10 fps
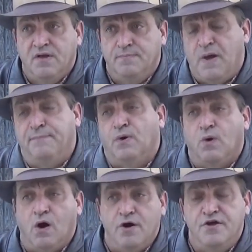People
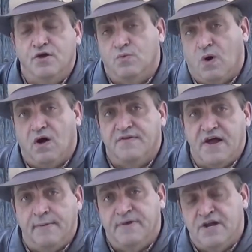will argue, well, the
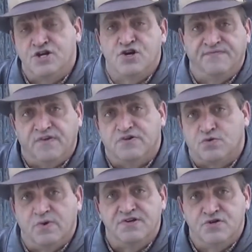ammunition for the
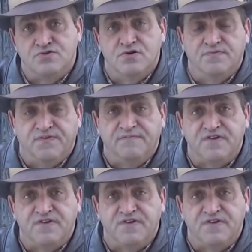22-250